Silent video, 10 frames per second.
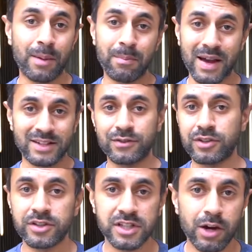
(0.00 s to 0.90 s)
that massive
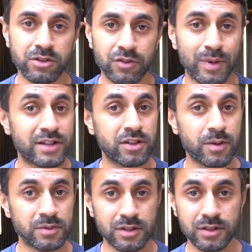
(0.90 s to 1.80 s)
30 hours of
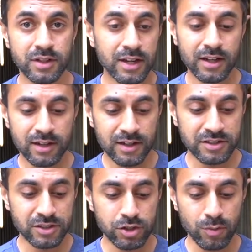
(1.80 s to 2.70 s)
playtime to
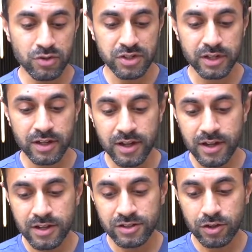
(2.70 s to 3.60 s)
listen to your music.
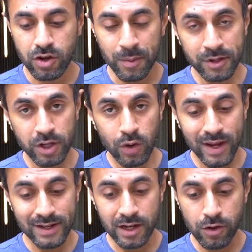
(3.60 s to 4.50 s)
So I'm going to go
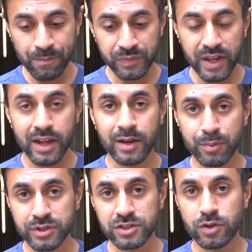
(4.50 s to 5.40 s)
ahead now and
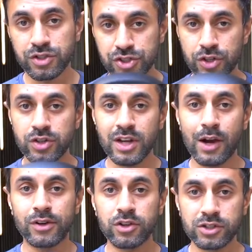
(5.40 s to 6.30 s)
put this on to show you
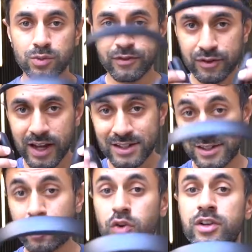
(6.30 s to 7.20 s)
how it looks with the
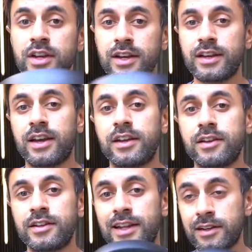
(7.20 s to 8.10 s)
headset on, and
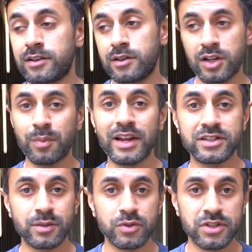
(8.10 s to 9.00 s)
then going to play
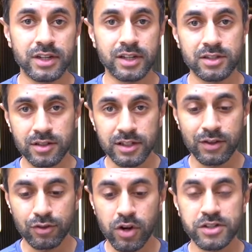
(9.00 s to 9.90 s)
some music and
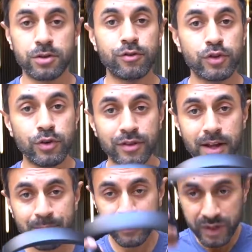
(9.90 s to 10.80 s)
give you guys a review of that.